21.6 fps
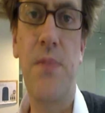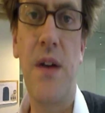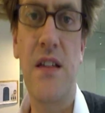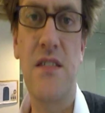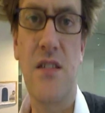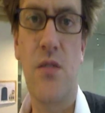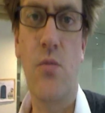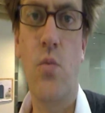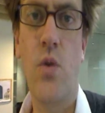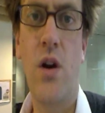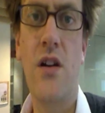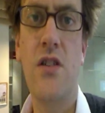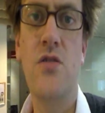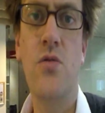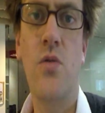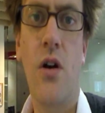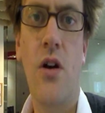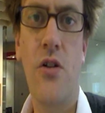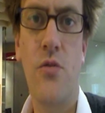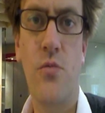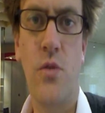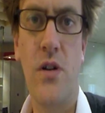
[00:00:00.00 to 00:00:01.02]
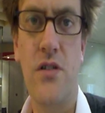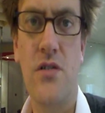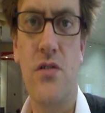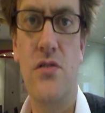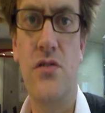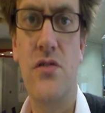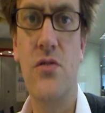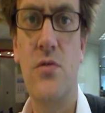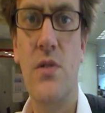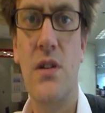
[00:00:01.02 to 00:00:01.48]
depends on where you are and what
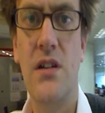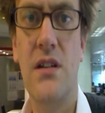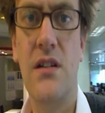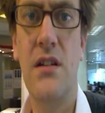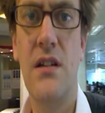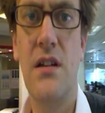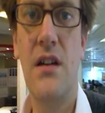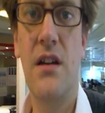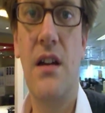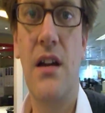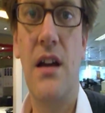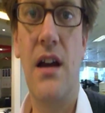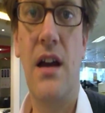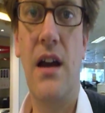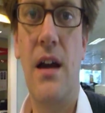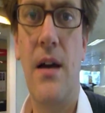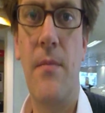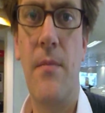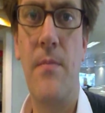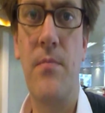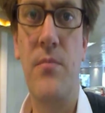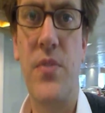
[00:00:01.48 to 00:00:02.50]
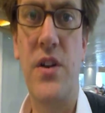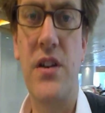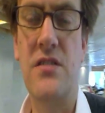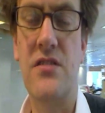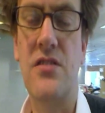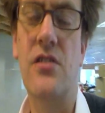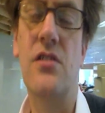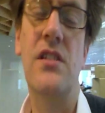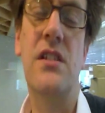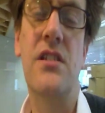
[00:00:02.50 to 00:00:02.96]
you're doing, but
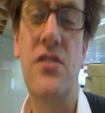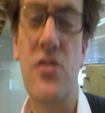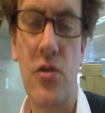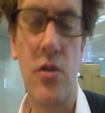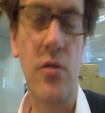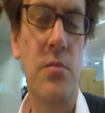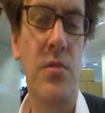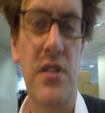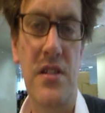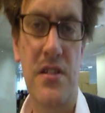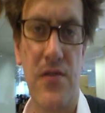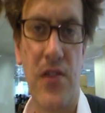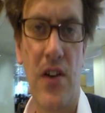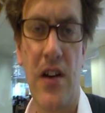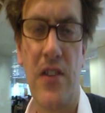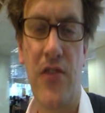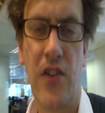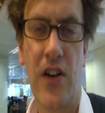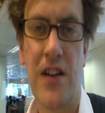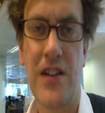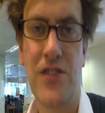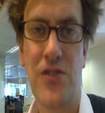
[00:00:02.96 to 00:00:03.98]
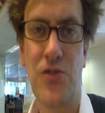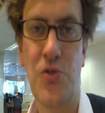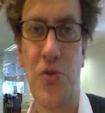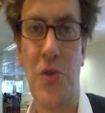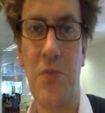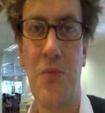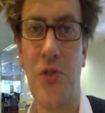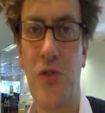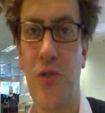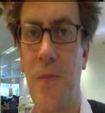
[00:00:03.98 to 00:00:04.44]
it's certainly doable. It's very, very
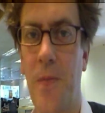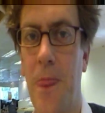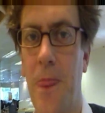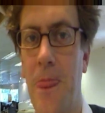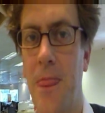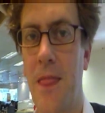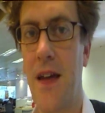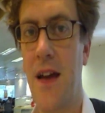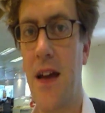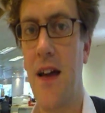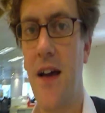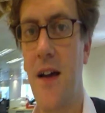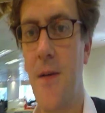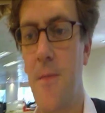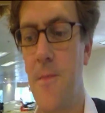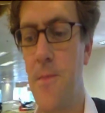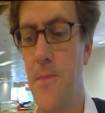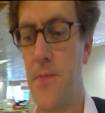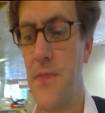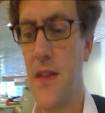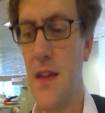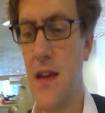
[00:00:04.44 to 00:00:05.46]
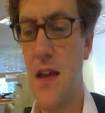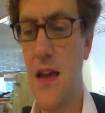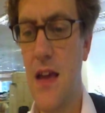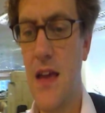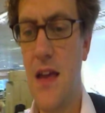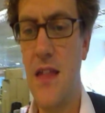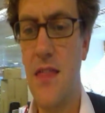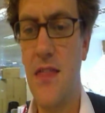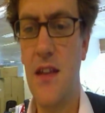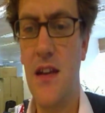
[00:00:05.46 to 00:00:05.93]
doable.
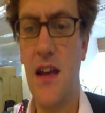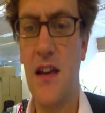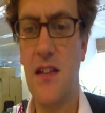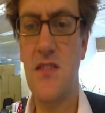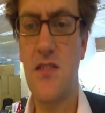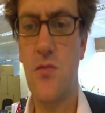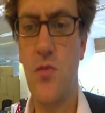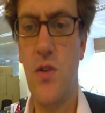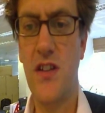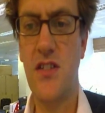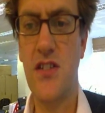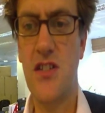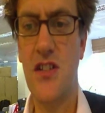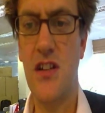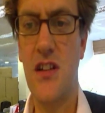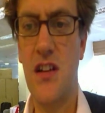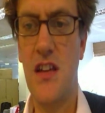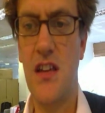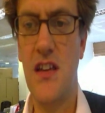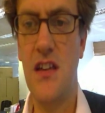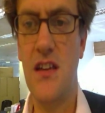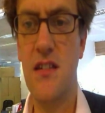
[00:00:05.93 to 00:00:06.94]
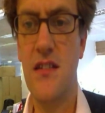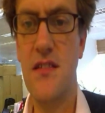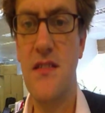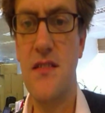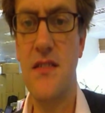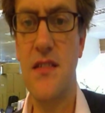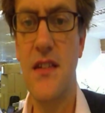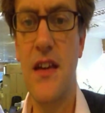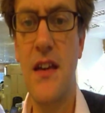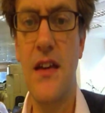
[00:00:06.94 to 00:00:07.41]
The next question
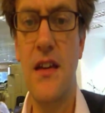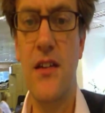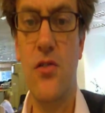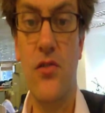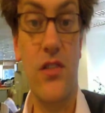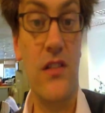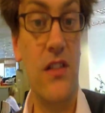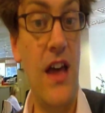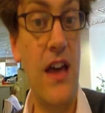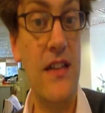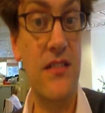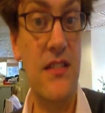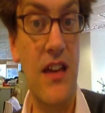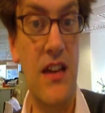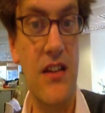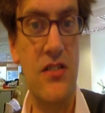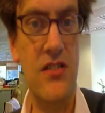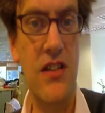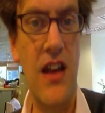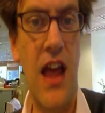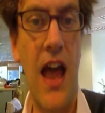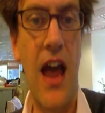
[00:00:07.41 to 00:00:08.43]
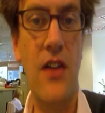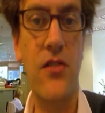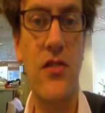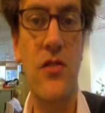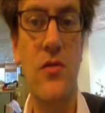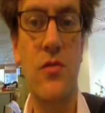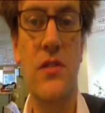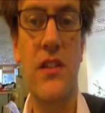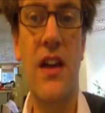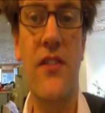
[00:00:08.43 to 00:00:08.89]
is, or the last question, how
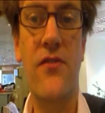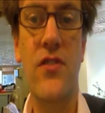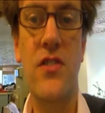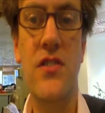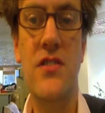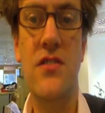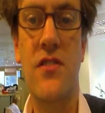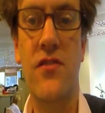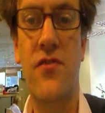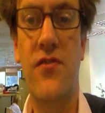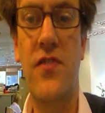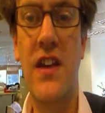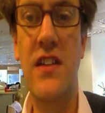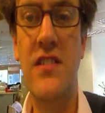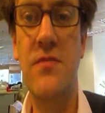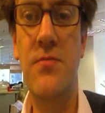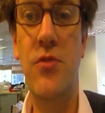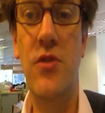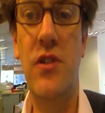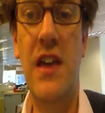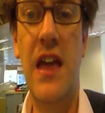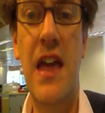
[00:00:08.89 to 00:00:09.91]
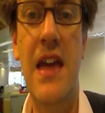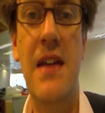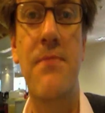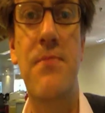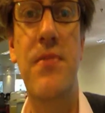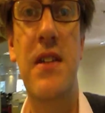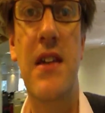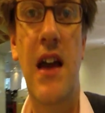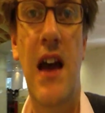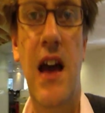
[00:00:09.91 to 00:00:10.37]
do you leverage Facebook
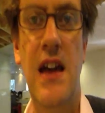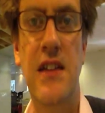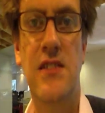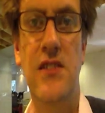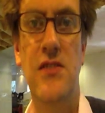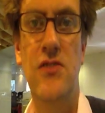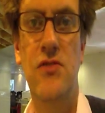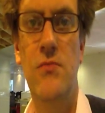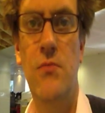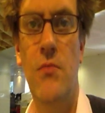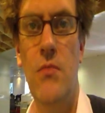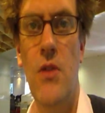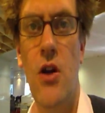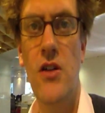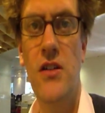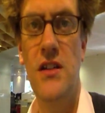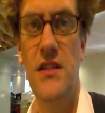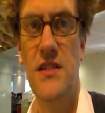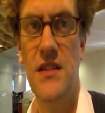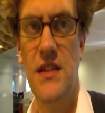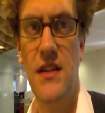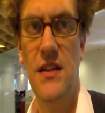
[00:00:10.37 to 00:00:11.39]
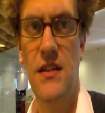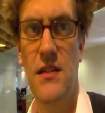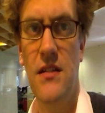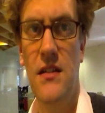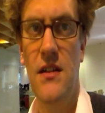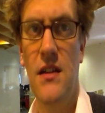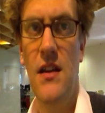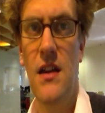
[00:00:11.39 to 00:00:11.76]
API to do marketing?